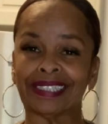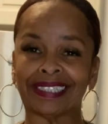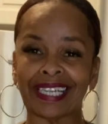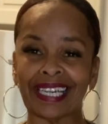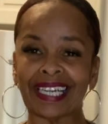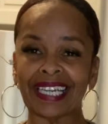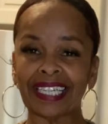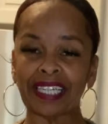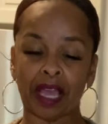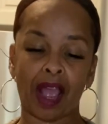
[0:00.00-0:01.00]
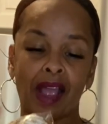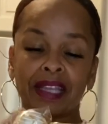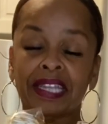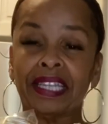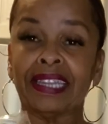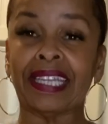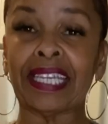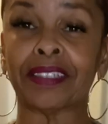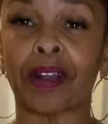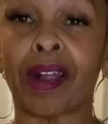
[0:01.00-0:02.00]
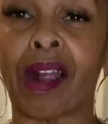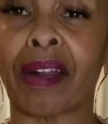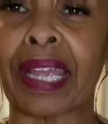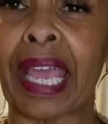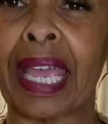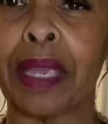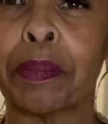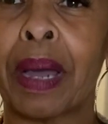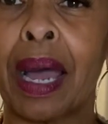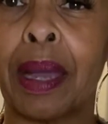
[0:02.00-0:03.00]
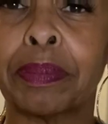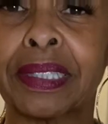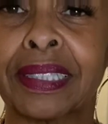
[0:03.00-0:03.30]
done. These are our cake pops.